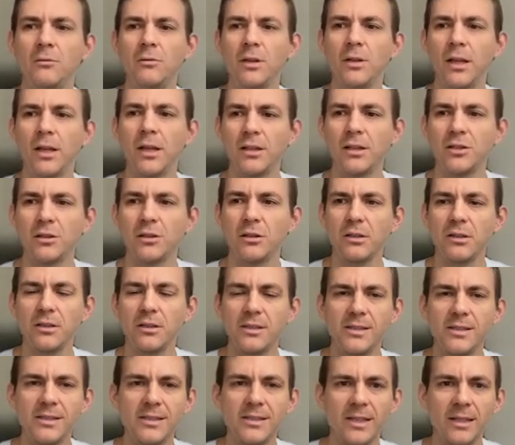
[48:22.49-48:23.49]
will
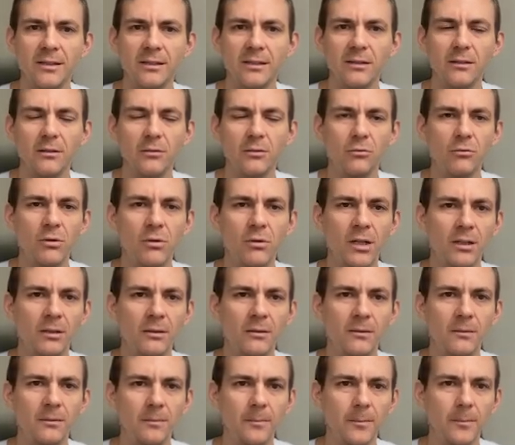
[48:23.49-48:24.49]
actually send
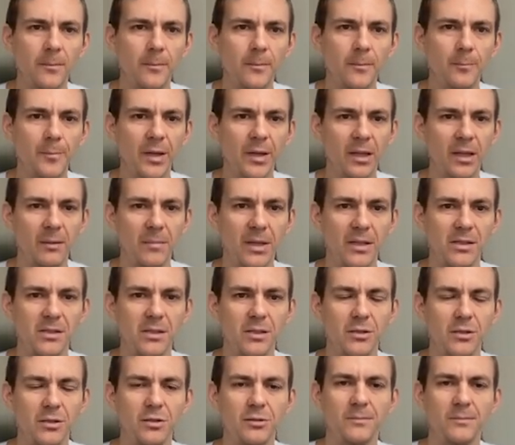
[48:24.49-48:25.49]
one ping
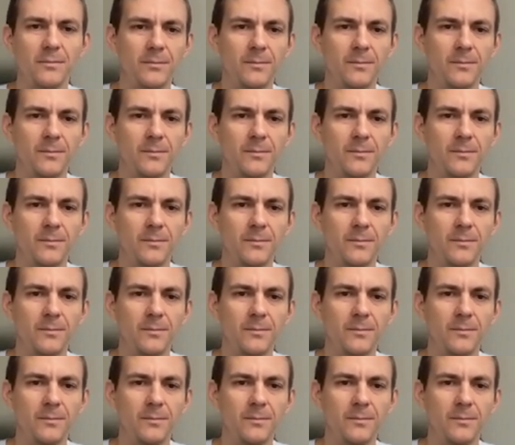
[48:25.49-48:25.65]
message.